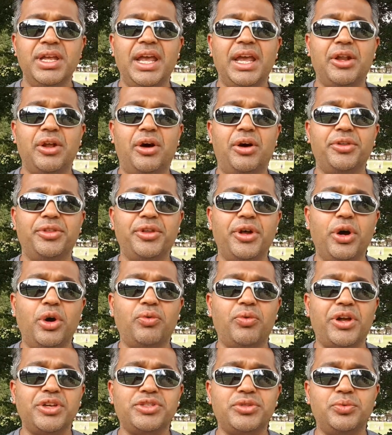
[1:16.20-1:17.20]
And although
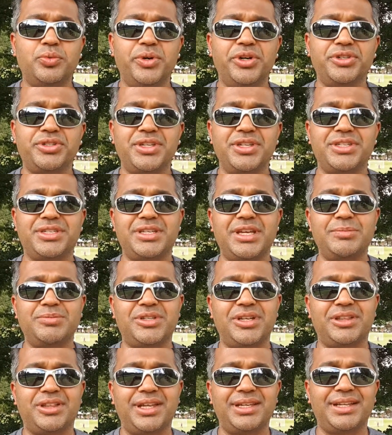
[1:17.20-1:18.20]
Russell Wilson seems
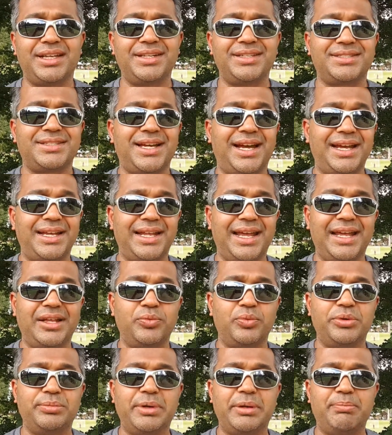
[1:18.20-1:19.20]
to think that his tight
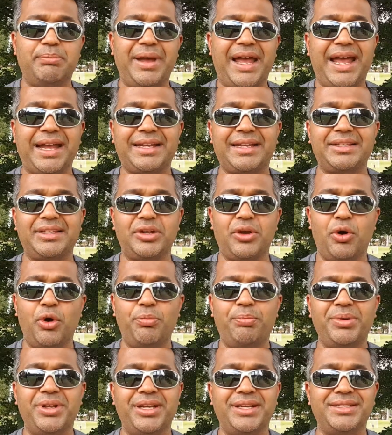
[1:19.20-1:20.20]
end will be back at the
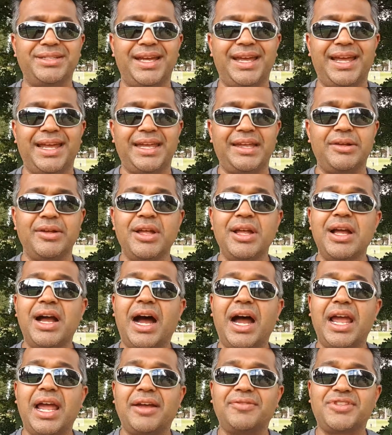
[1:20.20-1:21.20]
opening day,
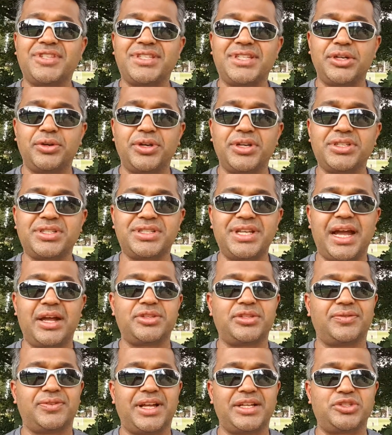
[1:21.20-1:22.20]
I have serious
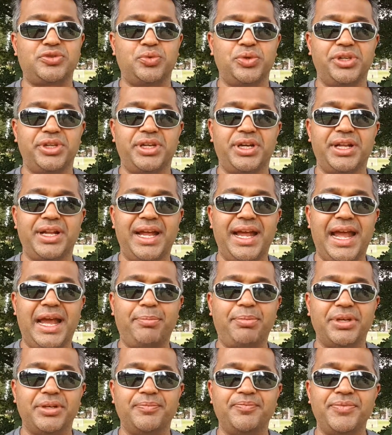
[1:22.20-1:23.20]
doubts if that's really going to
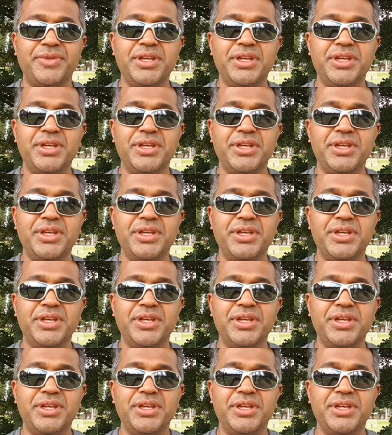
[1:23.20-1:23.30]
happen